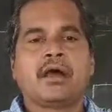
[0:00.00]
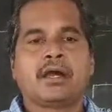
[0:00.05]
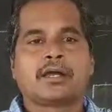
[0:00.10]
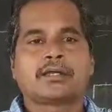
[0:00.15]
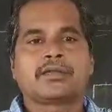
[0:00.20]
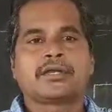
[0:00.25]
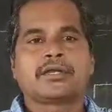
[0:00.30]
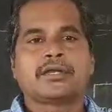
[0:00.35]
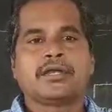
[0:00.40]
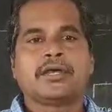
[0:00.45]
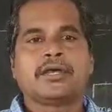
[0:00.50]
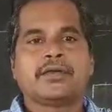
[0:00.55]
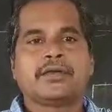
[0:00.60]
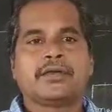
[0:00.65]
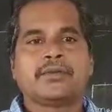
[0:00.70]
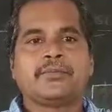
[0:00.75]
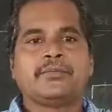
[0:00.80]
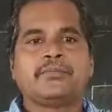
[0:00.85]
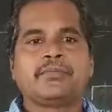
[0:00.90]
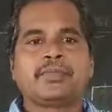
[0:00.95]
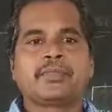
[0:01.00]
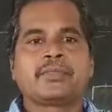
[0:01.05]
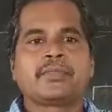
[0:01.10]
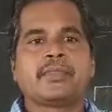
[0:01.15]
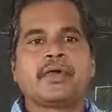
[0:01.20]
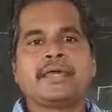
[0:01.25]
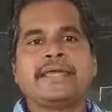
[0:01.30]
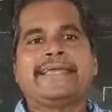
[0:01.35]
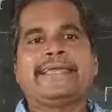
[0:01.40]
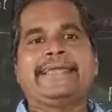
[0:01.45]
at that time
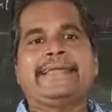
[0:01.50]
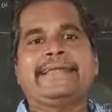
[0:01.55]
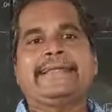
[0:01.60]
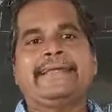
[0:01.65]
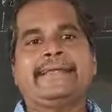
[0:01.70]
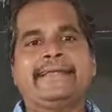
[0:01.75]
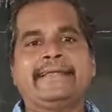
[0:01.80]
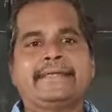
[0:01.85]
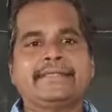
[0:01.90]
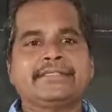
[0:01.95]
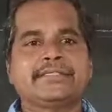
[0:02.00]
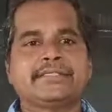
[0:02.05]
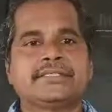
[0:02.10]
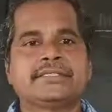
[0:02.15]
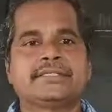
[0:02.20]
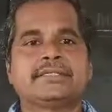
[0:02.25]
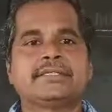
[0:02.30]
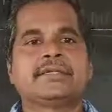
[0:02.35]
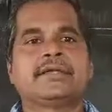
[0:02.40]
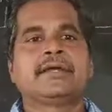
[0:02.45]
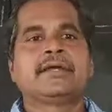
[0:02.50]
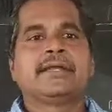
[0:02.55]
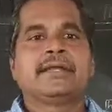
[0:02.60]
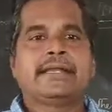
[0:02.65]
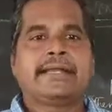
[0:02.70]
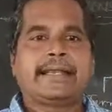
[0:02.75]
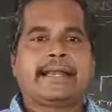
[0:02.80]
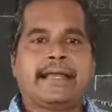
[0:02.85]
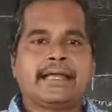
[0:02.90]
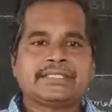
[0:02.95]
the heat energy
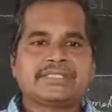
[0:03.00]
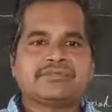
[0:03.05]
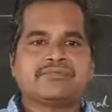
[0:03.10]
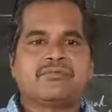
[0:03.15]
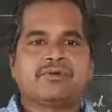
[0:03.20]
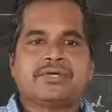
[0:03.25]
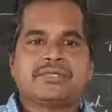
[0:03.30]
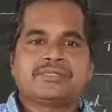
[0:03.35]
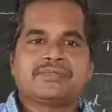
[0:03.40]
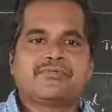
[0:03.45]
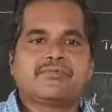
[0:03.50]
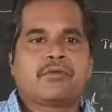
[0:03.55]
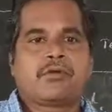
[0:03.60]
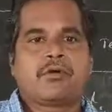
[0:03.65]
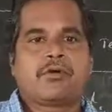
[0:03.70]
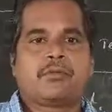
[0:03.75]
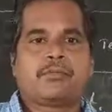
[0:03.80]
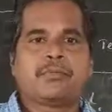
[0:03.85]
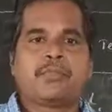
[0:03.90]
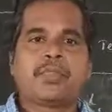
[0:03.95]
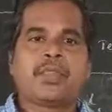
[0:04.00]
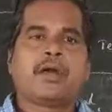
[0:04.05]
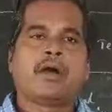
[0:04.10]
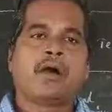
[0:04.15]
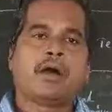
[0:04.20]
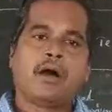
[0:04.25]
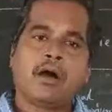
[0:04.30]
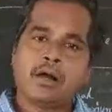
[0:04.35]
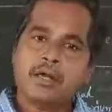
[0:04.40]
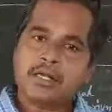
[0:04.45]
transfers from
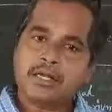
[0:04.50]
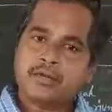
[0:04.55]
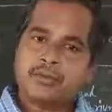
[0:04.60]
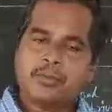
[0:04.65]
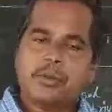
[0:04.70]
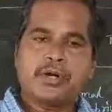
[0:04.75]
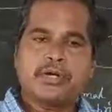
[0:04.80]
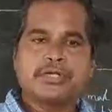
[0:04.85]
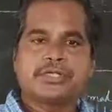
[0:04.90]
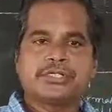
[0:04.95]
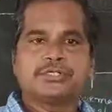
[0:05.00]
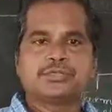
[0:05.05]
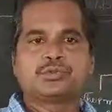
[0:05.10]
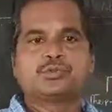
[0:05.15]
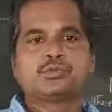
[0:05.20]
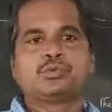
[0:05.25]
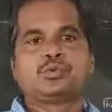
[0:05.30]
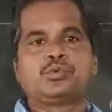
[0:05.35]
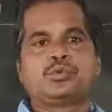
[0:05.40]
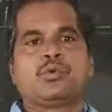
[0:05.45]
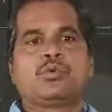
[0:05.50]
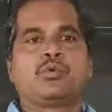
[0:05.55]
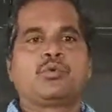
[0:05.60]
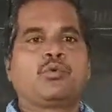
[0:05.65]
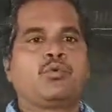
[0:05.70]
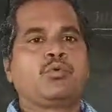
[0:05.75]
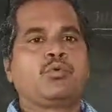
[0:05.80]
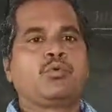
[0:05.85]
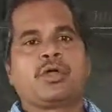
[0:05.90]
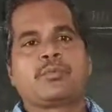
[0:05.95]
hotter body to
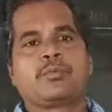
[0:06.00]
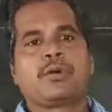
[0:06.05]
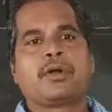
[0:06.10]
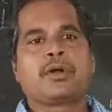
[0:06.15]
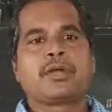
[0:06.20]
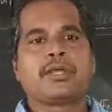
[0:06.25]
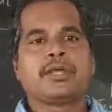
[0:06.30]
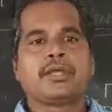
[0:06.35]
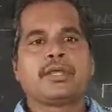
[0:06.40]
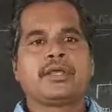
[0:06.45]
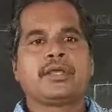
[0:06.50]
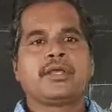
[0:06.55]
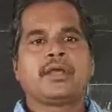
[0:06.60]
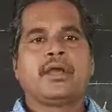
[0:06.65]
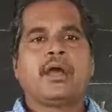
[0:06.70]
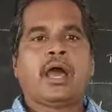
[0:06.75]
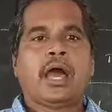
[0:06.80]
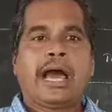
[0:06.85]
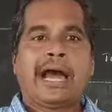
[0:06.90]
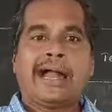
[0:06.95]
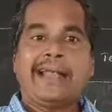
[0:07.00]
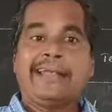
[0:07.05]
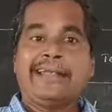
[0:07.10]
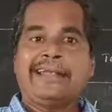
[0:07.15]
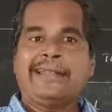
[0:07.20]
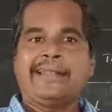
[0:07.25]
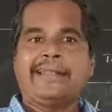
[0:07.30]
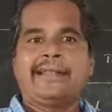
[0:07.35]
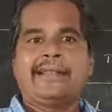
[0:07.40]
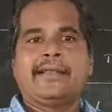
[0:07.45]
cooler body
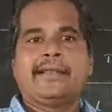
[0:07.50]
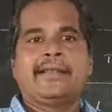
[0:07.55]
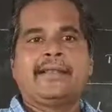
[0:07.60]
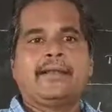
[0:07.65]
until